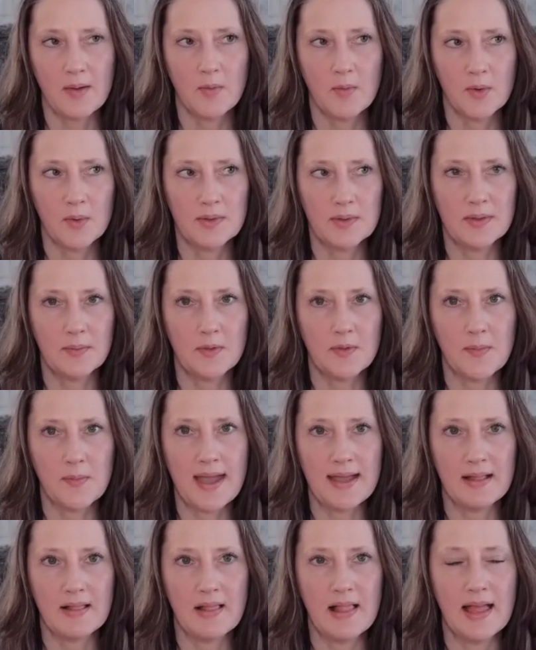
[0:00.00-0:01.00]
work with it with
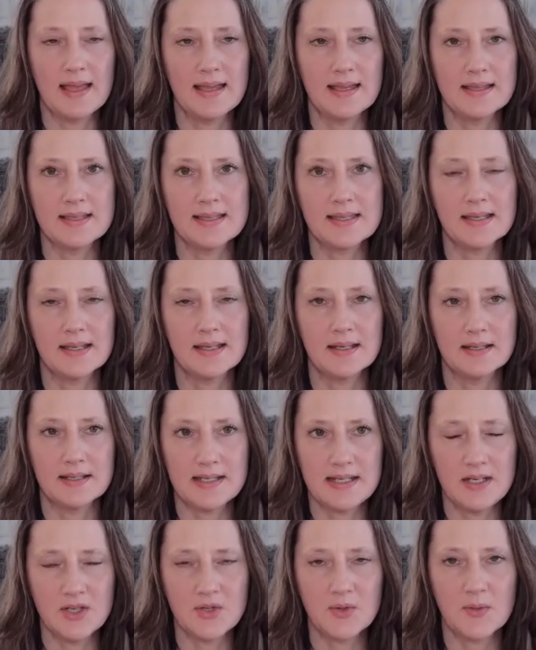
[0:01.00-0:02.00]
my clients and
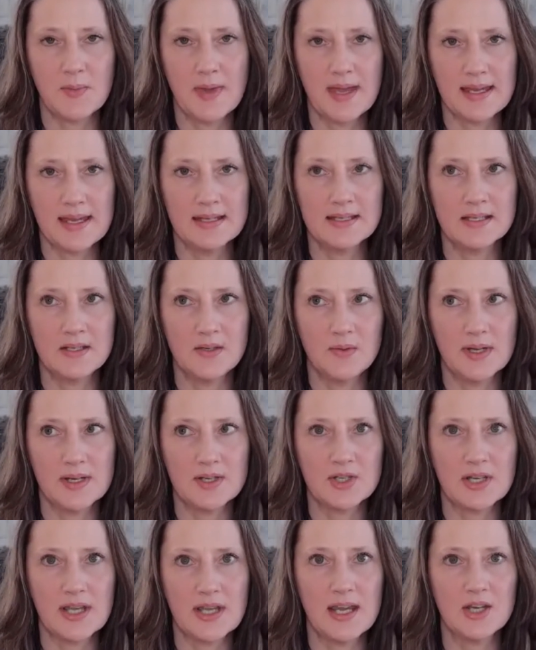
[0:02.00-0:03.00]
teach with my continuing
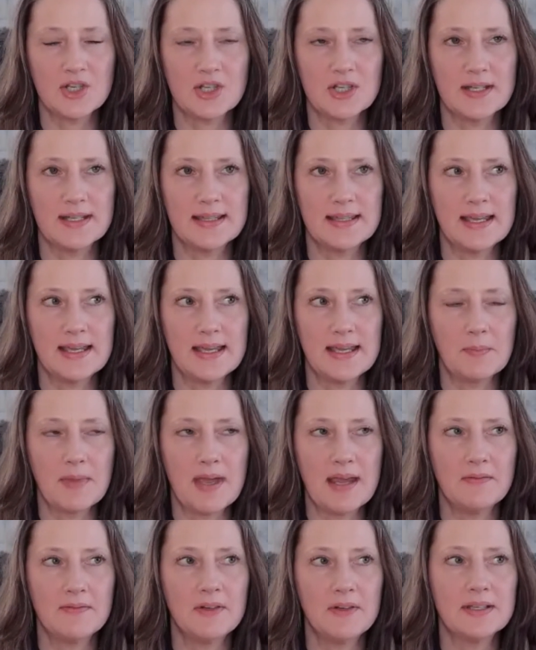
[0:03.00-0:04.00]
education, that
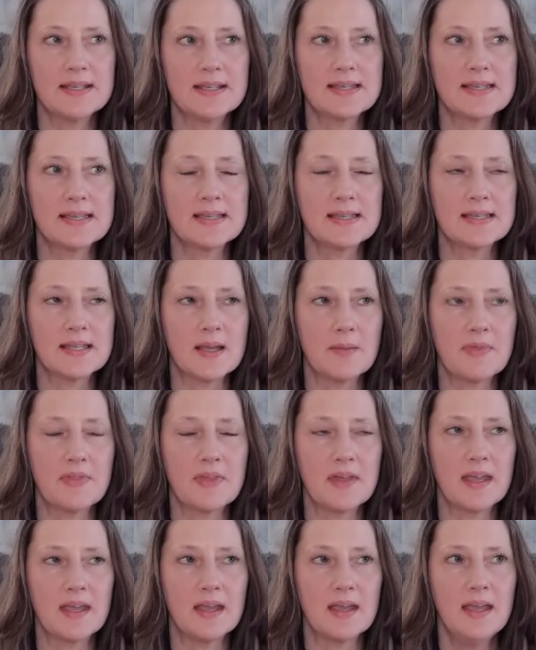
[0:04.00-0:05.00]
mindfulness is
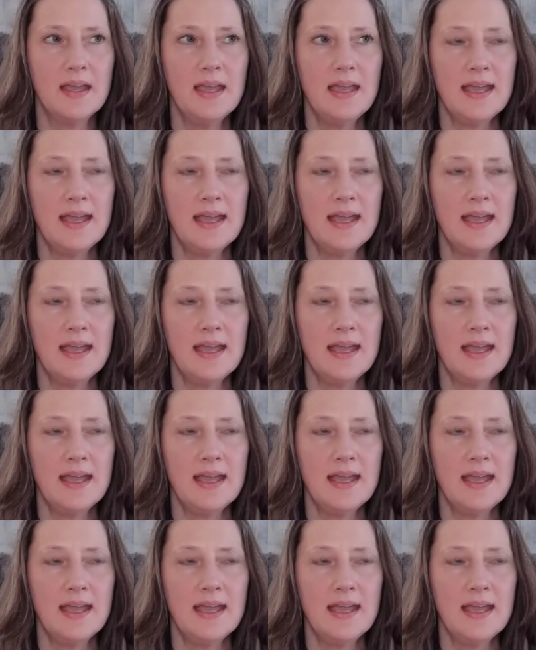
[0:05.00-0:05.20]
something,